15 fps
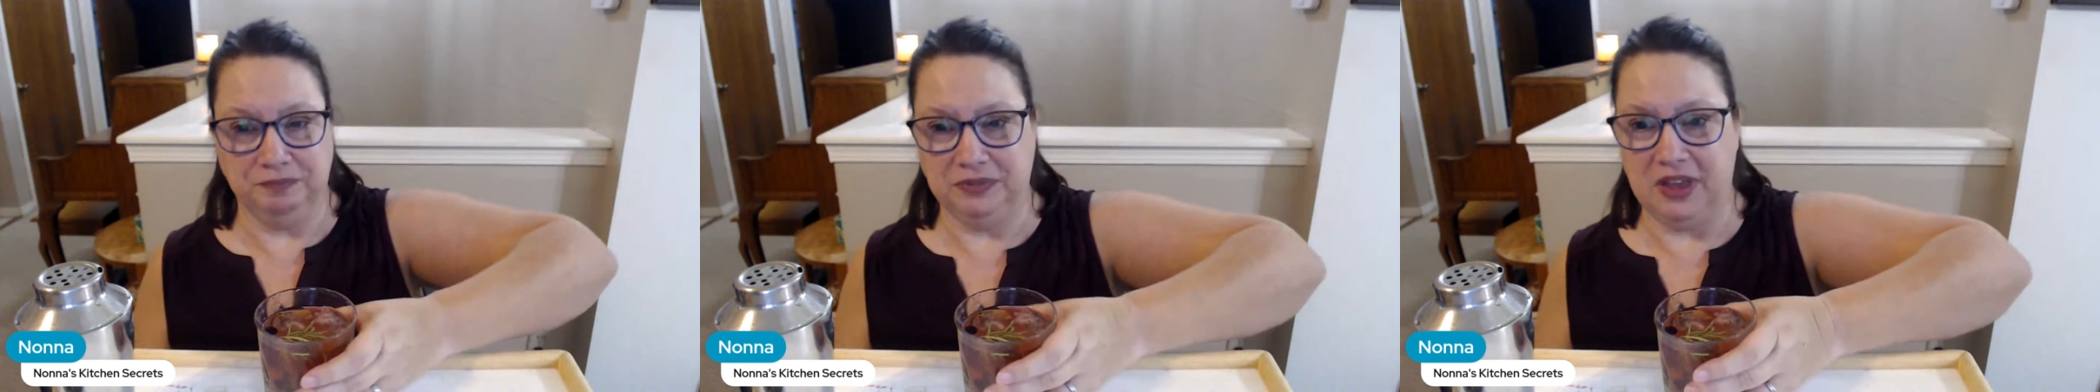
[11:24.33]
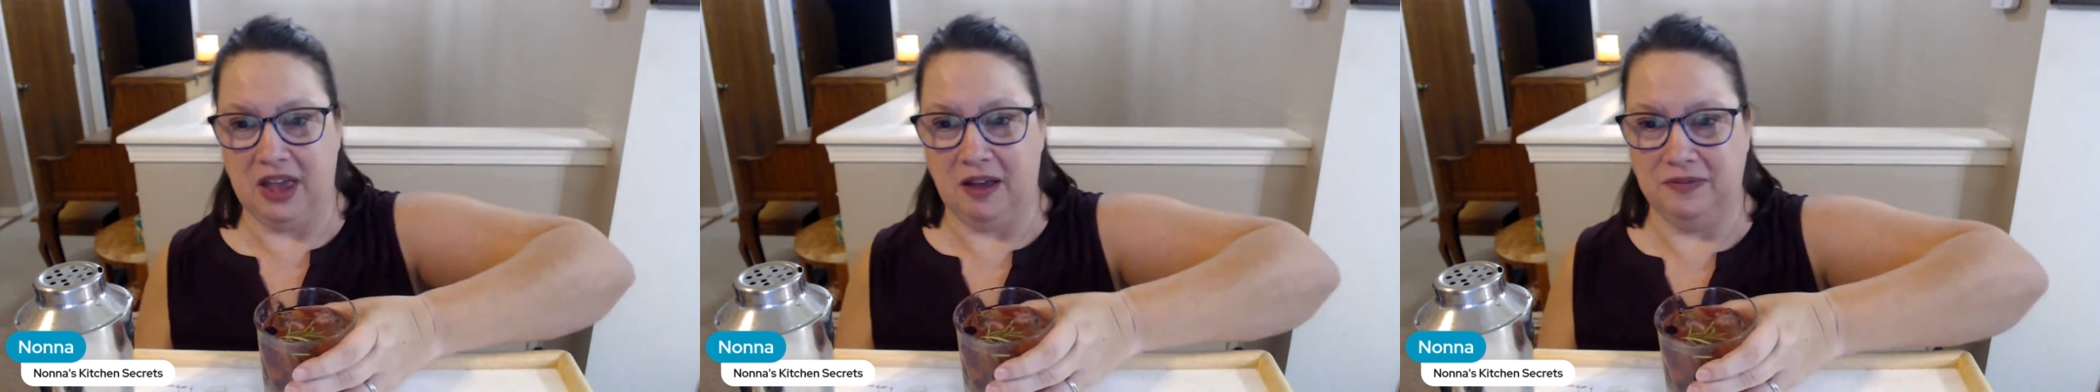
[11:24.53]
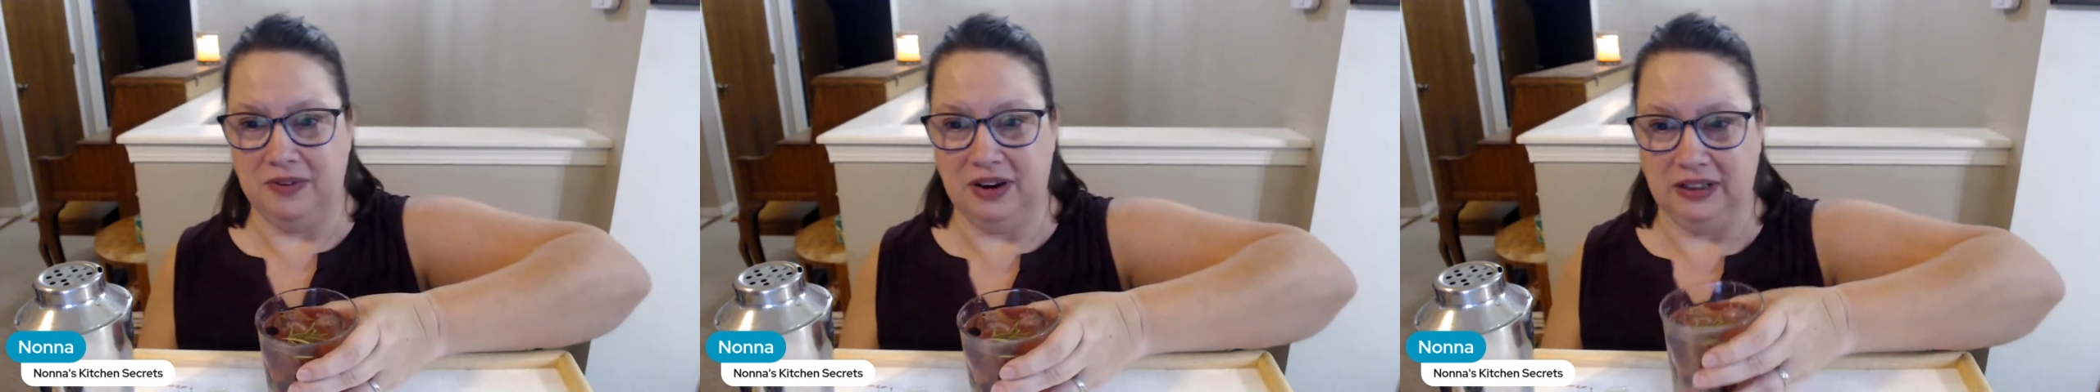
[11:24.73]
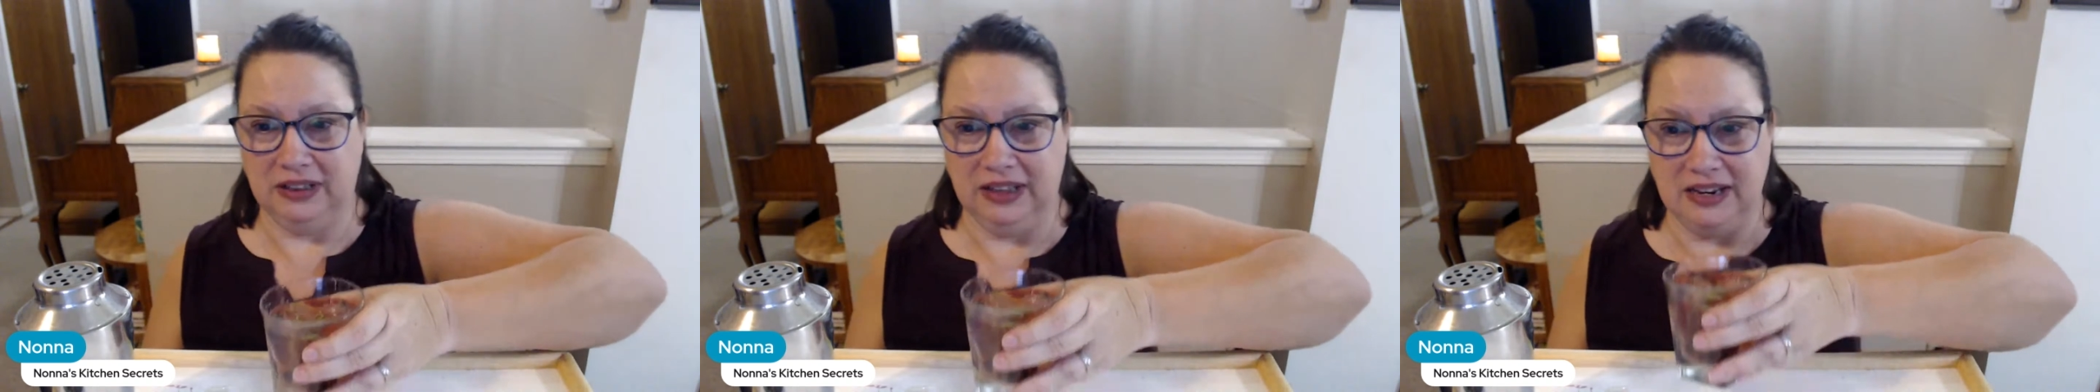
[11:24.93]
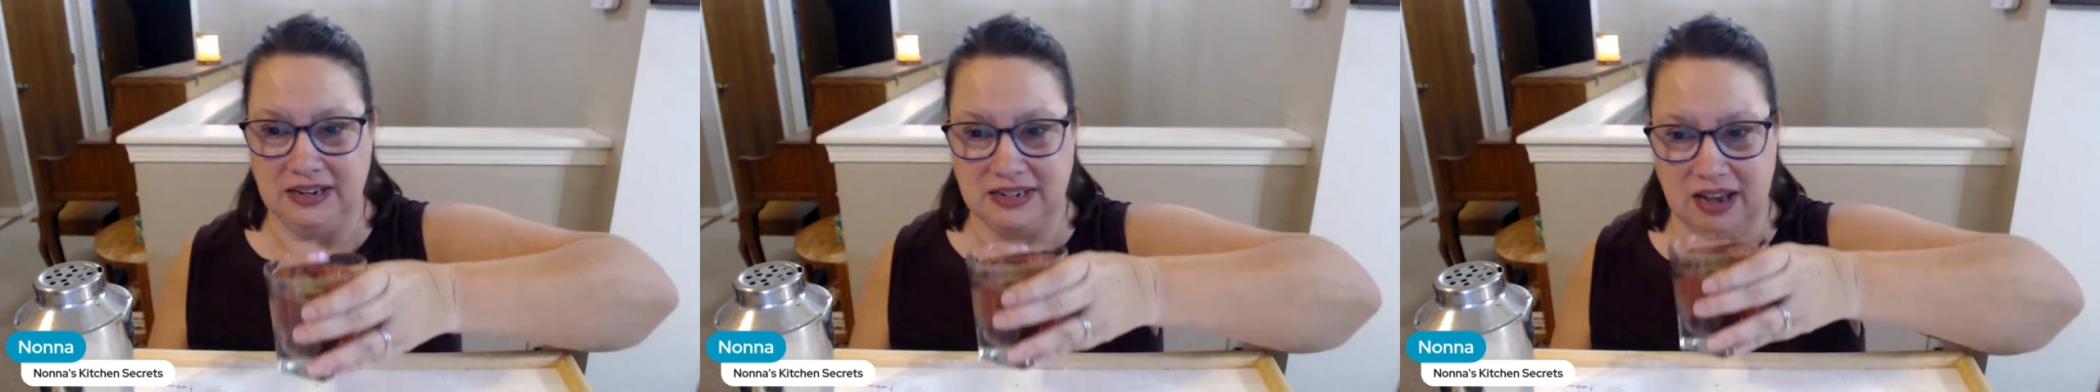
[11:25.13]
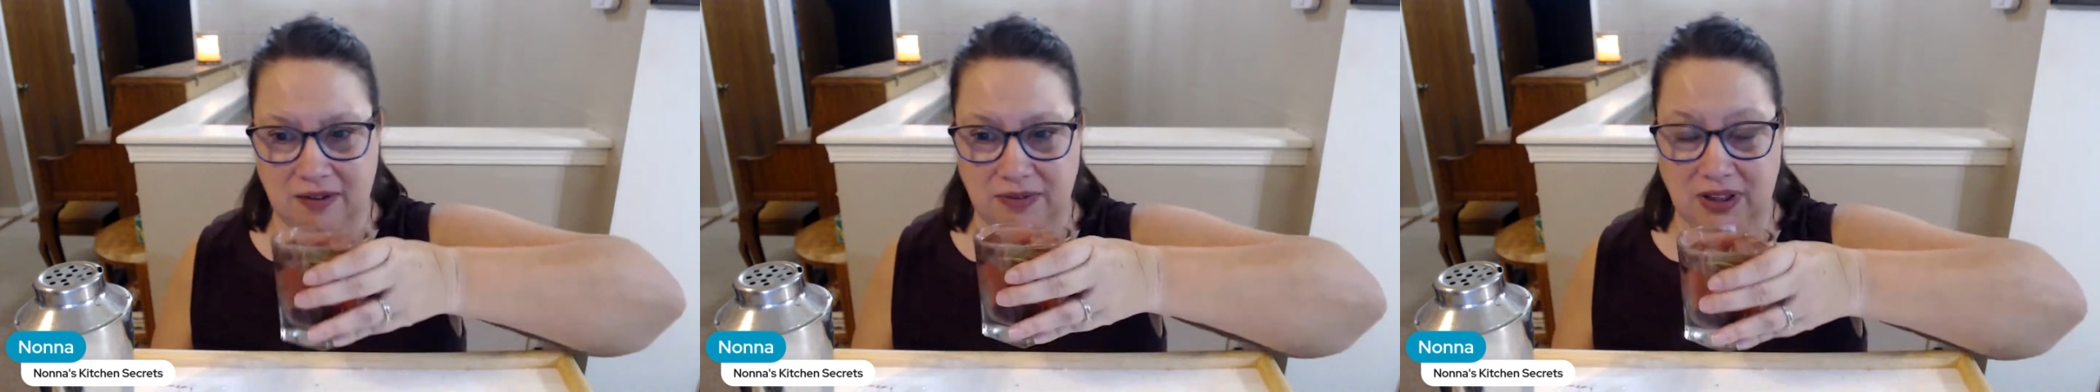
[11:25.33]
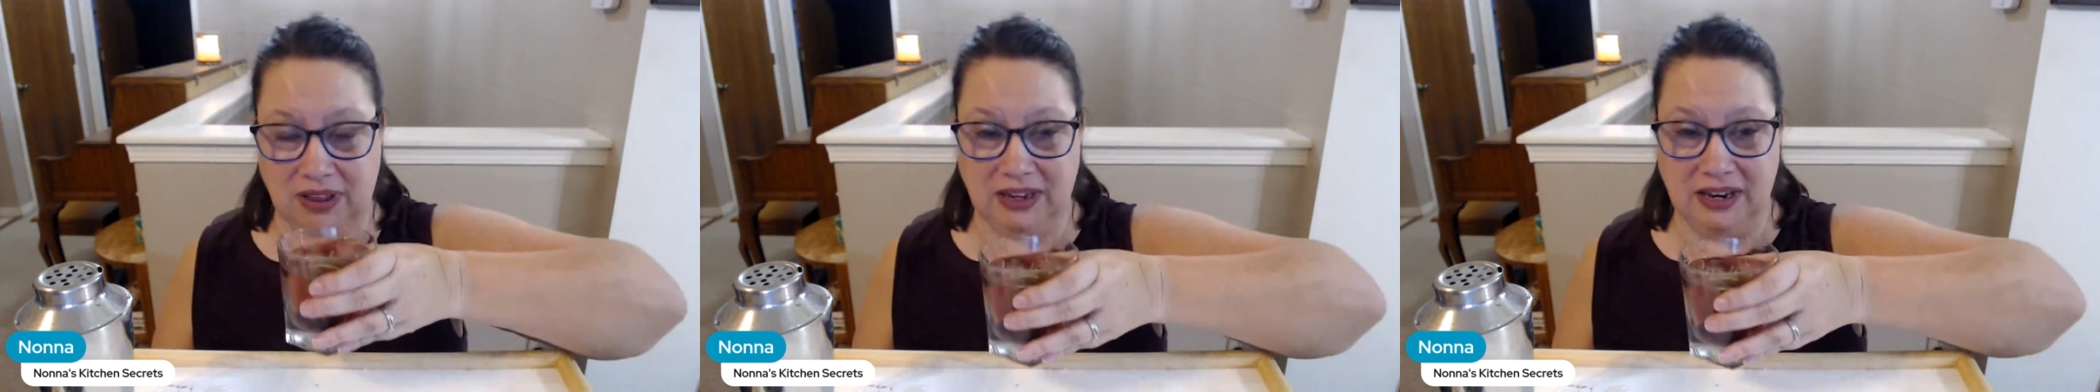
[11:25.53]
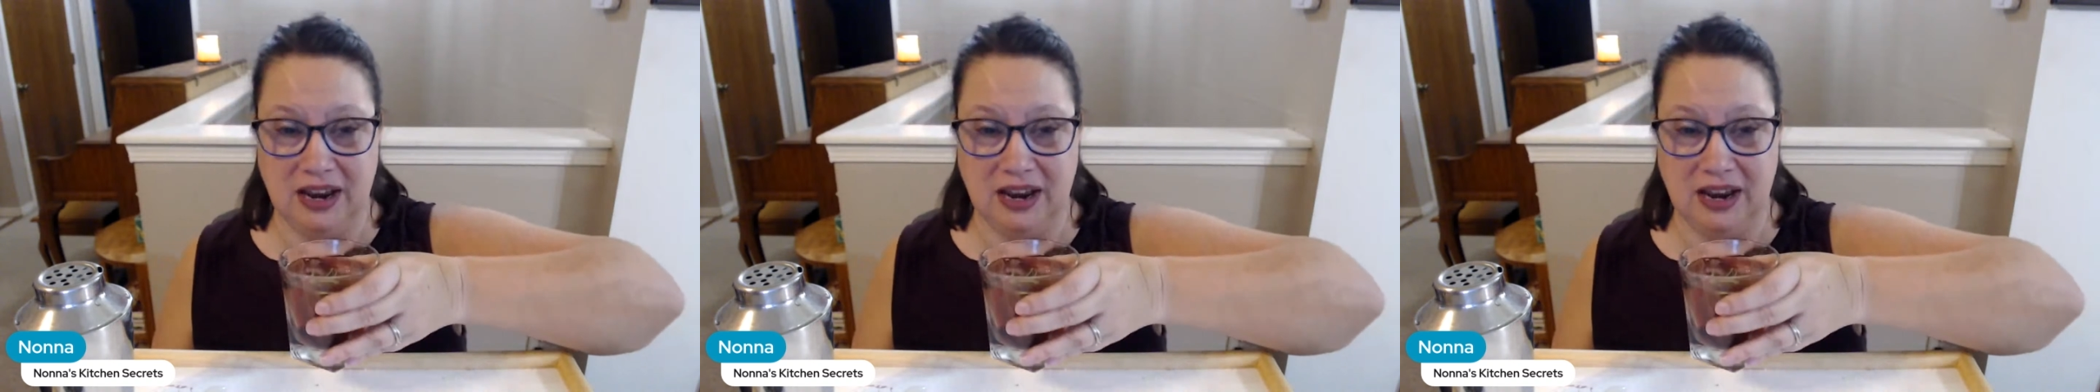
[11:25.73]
Definitely, definitely.